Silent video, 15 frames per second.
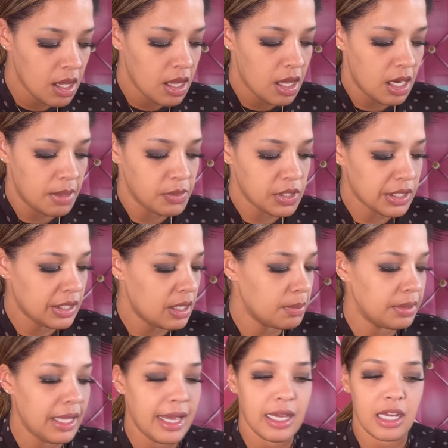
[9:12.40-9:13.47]
And I'm just gonna
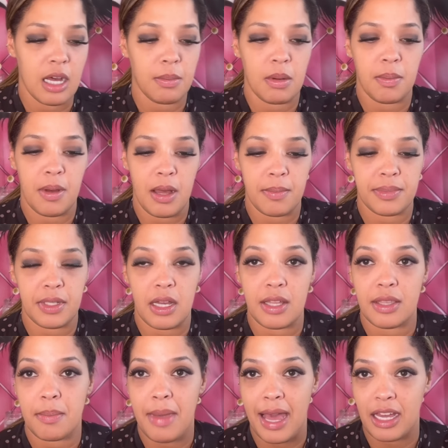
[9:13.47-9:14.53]
apply a couple pumps on the
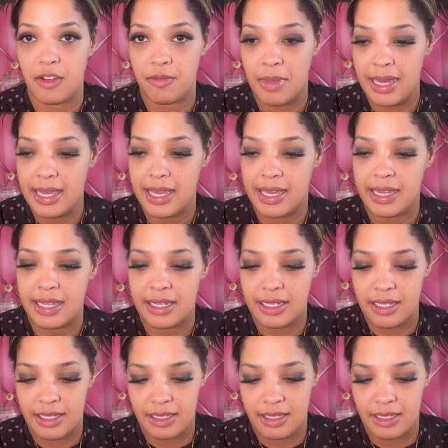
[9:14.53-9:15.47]
back of my hand.